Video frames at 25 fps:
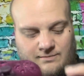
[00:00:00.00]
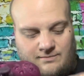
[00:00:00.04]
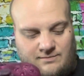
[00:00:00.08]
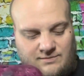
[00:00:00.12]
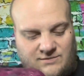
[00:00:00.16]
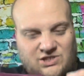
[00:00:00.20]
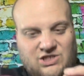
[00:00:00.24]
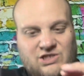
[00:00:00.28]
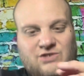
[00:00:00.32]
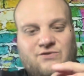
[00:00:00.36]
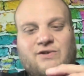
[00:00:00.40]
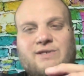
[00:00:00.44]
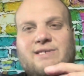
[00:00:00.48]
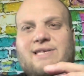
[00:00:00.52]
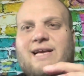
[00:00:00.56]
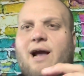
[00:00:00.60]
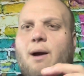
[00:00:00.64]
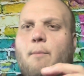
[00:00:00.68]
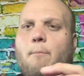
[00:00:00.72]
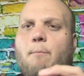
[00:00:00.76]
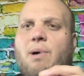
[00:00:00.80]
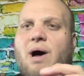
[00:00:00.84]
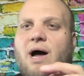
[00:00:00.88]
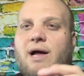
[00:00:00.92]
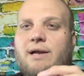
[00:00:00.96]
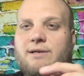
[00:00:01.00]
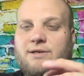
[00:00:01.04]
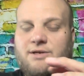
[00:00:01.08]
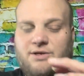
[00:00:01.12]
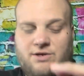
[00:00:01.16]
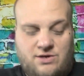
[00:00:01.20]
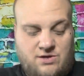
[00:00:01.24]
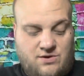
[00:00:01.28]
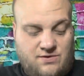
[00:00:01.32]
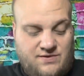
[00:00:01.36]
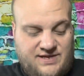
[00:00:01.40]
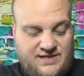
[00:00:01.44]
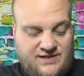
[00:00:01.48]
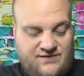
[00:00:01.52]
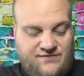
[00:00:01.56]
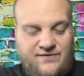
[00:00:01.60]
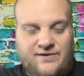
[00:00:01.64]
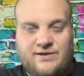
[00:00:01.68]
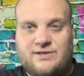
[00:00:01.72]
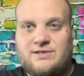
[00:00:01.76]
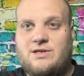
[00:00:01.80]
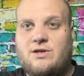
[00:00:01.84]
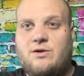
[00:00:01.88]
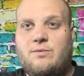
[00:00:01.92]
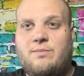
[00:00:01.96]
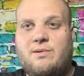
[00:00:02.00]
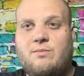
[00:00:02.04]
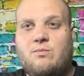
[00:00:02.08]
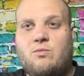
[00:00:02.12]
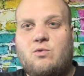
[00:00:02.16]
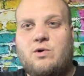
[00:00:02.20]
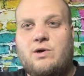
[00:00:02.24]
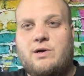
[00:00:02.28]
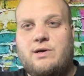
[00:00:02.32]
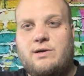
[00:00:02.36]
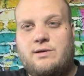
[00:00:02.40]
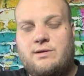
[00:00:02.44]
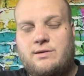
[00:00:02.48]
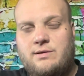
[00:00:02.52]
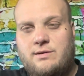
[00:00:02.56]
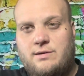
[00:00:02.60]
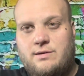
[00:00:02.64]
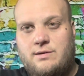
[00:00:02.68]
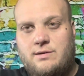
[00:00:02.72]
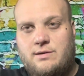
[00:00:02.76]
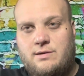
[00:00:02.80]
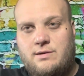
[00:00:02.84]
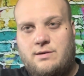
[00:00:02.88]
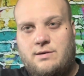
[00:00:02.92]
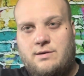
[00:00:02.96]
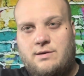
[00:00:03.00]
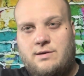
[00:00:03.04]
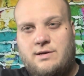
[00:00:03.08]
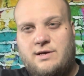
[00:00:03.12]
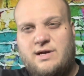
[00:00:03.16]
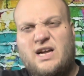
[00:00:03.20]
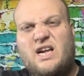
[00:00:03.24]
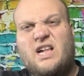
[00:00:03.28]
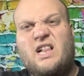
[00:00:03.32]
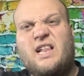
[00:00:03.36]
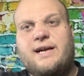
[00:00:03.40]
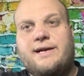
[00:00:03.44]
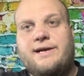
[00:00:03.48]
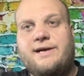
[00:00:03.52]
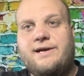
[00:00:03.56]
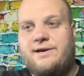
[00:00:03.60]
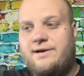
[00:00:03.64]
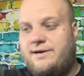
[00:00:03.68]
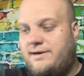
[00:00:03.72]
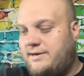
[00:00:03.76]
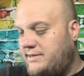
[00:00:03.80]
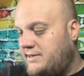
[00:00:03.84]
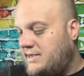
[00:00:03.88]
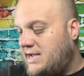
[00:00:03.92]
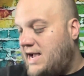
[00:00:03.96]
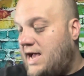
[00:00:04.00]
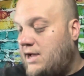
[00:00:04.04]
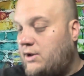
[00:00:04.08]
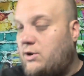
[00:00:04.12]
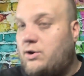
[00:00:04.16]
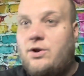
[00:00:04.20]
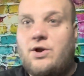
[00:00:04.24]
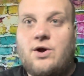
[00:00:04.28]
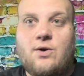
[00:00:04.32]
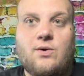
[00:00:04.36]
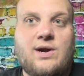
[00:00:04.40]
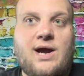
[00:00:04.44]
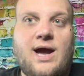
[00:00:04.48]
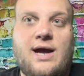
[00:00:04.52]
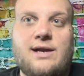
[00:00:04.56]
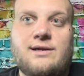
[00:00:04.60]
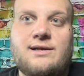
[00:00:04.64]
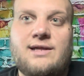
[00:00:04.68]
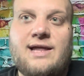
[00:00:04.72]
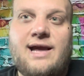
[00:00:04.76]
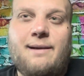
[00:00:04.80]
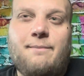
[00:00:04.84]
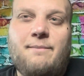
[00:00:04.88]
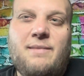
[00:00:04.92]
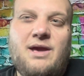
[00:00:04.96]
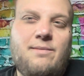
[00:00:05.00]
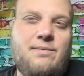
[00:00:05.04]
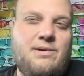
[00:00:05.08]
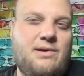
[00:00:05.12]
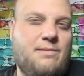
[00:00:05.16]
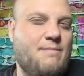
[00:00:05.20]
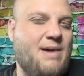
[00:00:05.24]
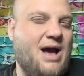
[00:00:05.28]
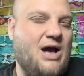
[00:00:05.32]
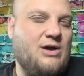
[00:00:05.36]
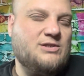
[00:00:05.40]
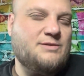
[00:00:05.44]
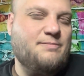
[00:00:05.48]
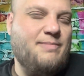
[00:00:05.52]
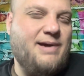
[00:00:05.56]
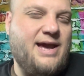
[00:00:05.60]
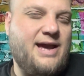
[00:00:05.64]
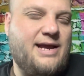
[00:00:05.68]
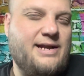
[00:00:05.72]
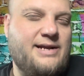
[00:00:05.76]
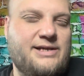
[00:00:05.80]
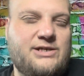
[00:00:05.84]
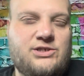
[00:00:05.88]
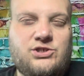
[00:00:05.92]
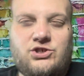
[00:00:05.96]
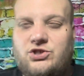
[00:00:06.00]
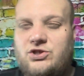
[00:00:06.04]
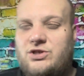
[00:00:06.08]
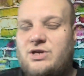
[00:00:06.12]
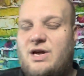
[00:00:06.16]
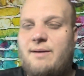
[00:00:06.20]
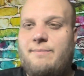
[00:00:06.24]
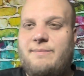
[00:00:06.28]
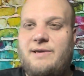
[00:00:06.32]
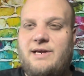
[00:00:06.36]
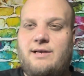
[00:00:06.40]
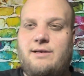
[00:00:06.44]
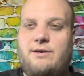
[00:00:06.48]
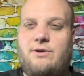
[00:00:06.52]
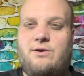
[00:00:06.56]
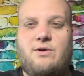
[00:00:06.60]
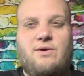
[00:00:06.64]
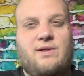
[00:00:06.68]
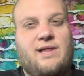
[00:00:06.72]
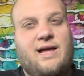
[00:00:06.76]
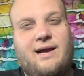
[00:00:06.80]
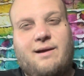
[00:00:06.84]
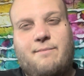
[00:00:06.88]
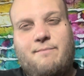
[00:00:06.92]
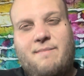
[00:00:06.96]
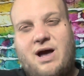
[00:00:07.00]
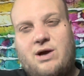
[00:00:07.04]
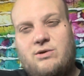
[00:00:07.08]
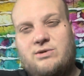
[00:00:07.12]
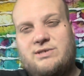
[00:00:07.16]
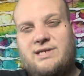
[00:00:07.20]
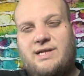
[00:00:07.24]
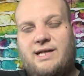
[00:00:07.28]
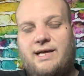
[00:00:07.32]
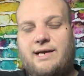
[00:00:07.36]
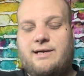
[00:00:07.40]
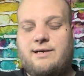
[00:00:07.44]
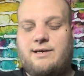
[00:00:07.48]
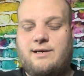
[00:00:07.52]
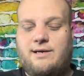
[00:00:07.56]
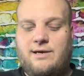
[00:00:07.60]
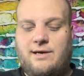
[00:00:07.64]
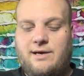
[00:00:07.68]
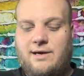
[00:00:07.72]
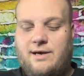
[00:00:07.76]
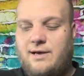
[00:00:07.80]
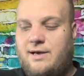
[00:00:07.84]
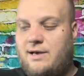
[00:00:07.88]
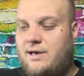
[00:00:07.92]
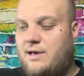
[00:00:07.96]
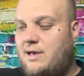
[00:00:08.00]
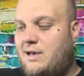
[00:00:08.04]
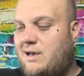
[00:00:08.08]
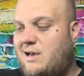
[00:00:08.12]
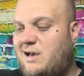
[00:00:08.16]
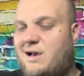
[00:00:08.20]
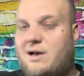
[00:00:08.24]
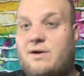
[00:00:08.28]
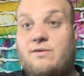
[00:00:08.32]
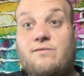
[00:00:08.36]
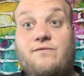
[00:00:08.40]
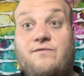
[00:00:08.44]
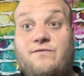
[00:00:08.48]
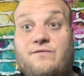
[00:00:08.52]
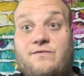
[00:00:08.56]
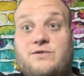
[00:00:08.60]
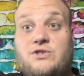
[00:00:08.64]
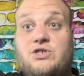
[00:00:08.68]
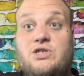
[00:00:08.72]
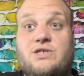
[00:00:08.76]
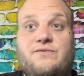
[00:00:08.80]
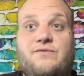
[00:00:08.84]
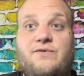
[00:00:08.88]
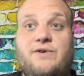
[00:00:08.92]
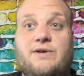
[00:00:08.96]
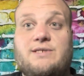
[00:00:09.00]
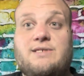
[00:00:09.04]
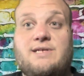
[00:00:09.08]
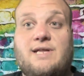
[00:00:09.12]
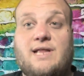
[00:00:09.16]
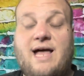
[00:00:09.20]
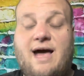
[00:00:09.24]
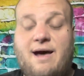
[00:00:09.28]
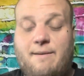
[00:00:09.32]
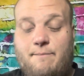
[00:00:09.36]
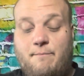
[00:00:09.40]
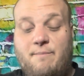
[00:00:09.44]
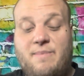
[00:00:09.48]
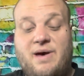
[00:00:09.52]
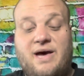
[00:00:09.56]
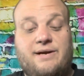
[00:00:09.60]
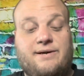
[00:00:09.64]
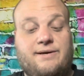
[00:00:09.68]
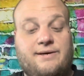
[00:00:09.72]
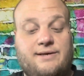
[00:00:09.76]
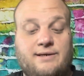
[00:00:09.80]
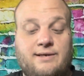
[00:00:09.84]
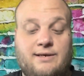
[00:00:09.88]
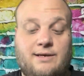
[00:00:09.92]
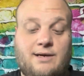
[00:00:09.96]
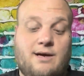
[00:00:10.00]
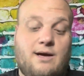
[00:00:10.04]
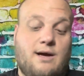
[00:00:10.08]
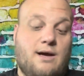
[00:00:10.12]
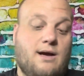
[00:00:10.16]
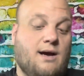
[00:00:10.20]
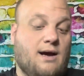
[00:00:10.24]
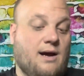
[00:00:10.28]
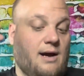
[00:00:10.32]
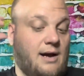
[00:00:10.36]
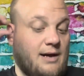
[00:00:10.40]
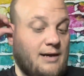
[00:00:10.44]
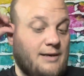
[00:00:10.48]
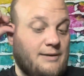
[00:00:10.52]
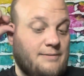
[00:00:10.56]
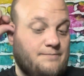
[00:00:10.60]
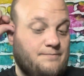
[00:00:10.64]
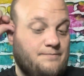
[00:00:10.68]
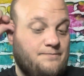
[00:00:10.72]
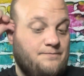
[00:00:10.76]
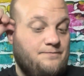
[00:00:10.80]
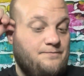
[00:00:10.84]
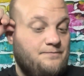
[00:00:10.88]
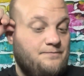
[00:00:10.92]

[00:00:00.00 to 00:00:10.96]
This feels like a button, you know. This feels a little bit more clickier. I don't know, kind of like maybe mouse pad-ish. I mean, you know, like a mouse click. Just feels a lot better. But